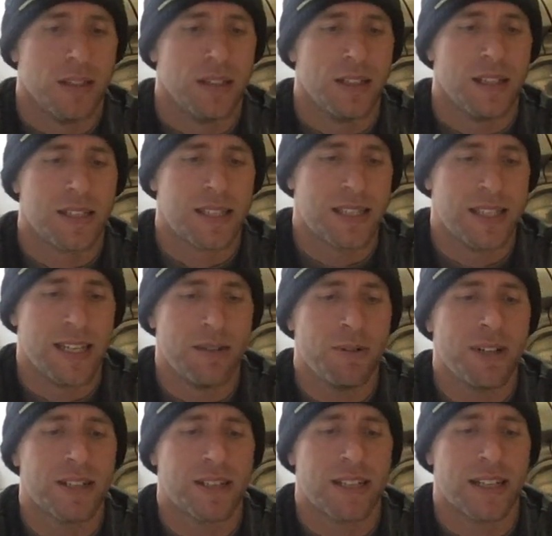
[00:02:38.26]
Let's see, what
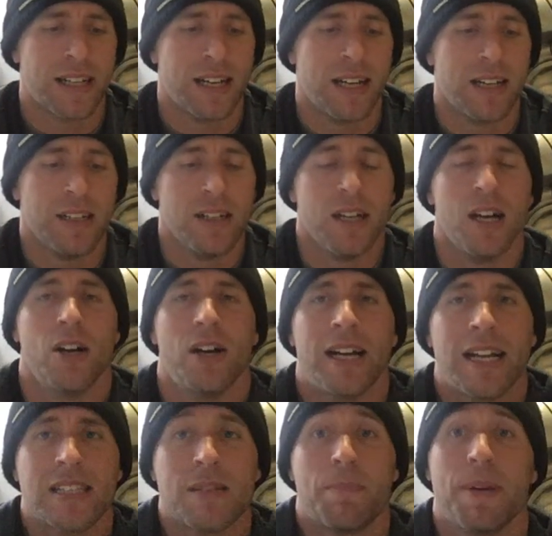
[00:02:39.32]
else I got? Oh, I
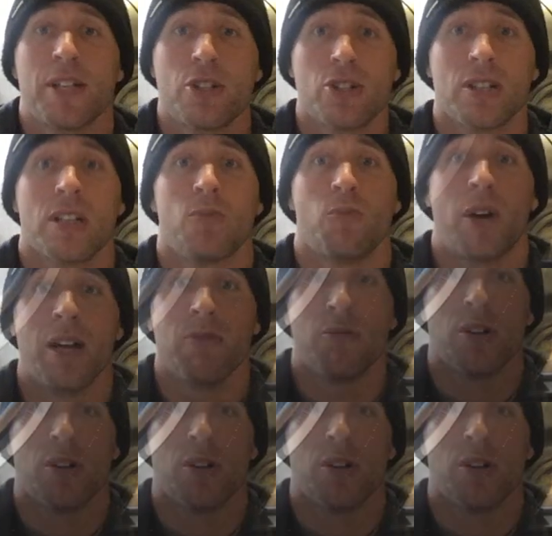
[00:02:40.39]
got some pictures of the white